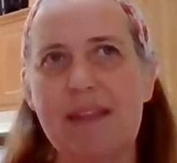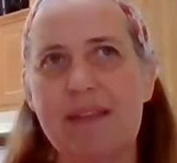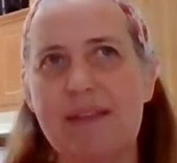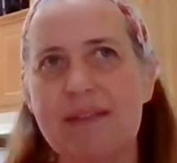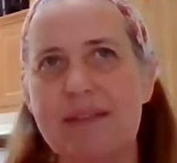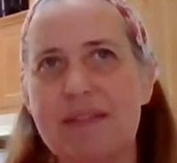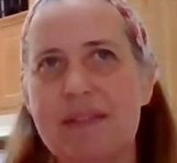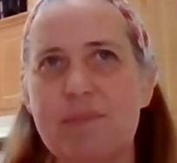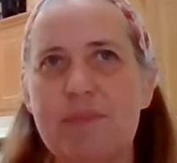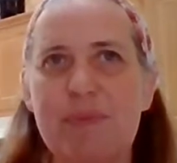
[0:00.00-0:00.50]

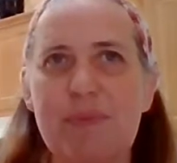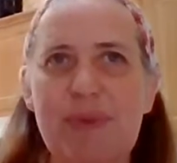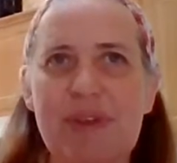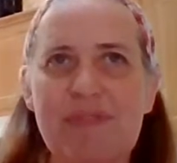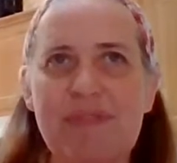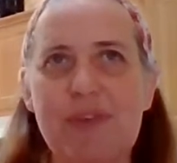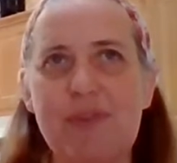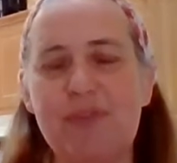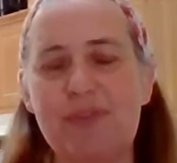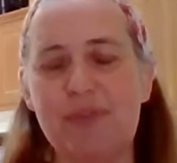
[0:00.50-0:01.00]
some of my
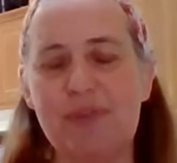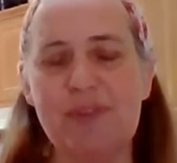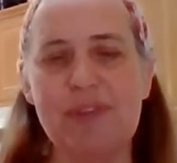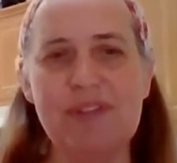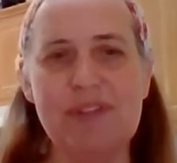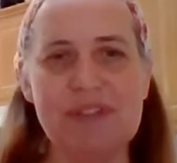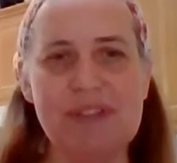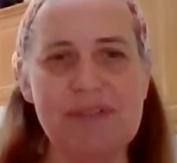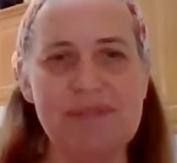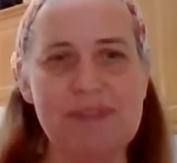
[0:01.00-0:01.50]
views are a
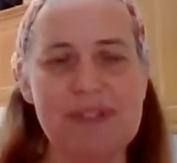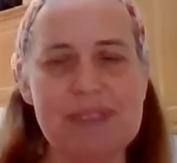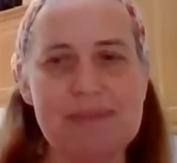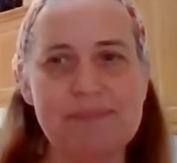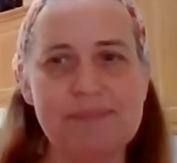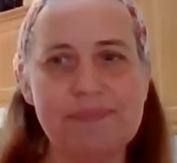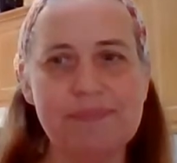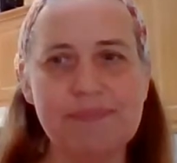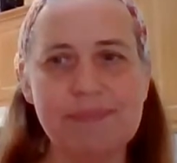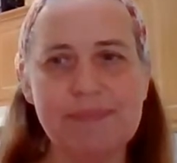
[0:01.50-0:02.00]
little different.
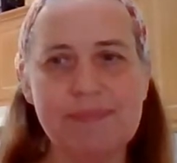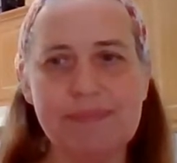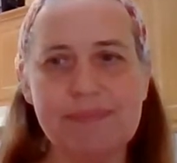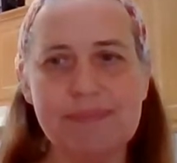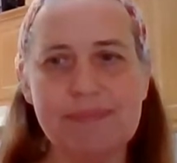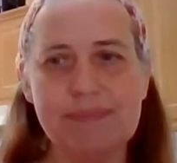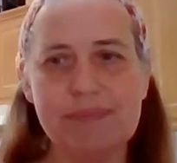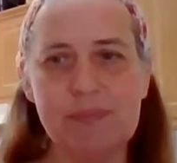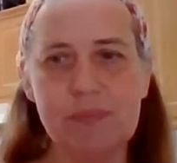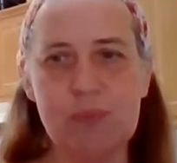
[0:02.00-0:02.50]

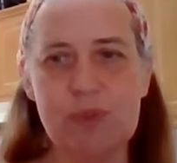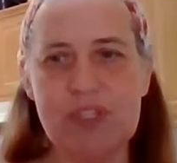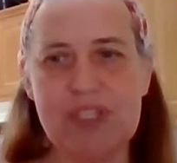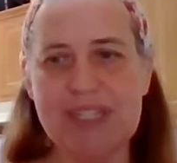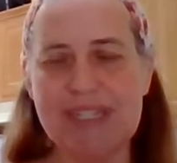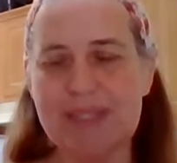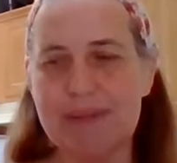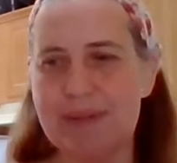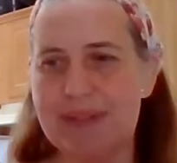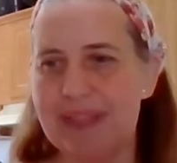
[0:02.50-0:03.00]
We'll
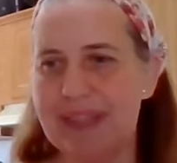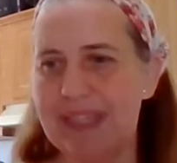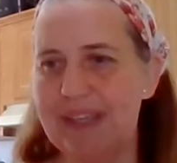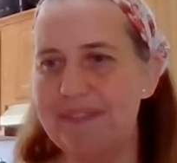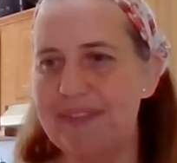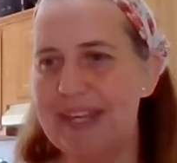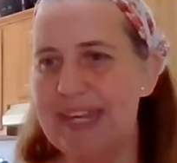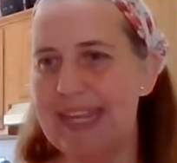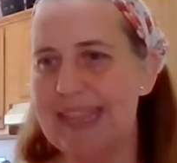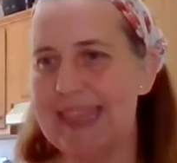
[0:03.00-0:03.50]
just
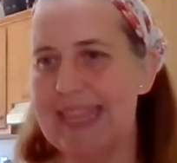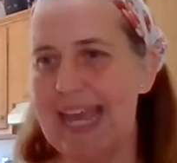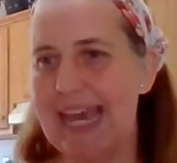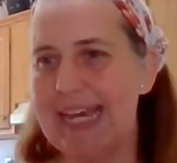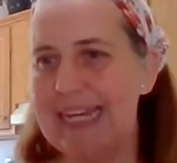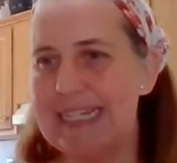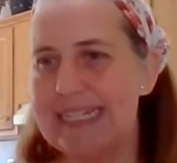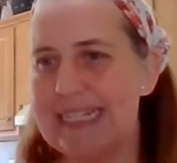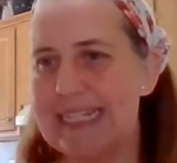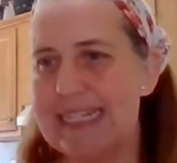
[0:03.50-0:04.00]
leave it at
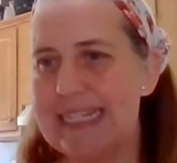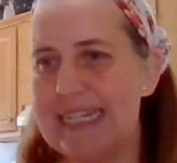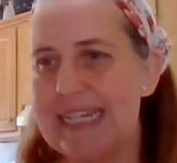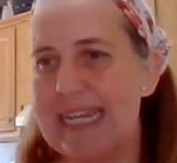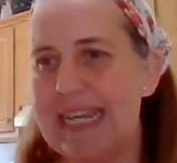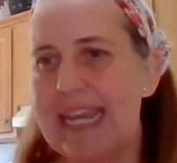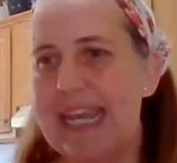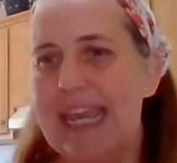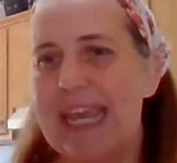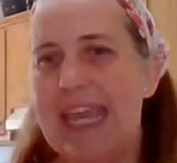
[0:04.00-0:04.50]
that.
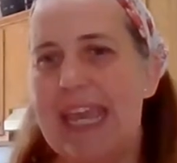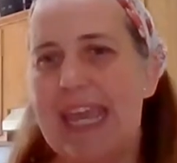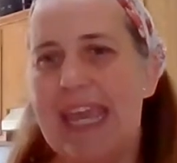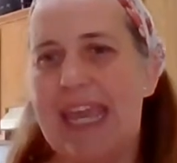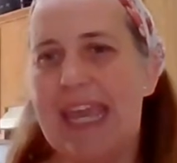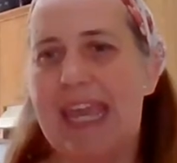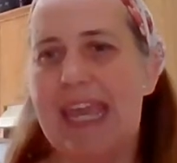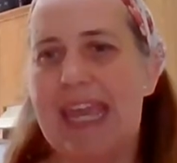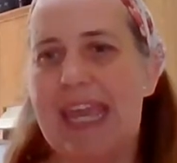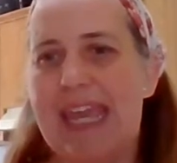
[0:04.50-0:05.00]

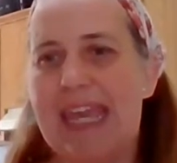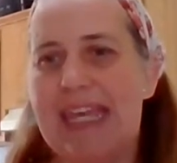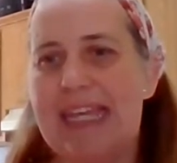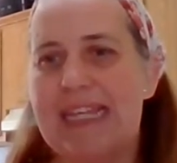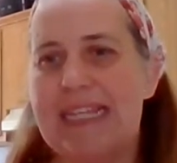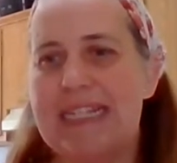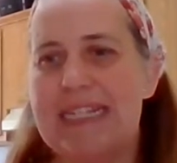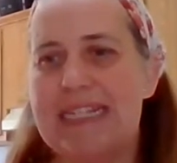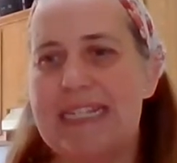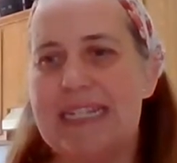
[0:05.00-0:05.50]

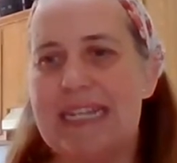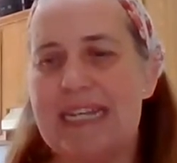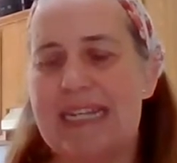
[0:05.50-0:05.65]
And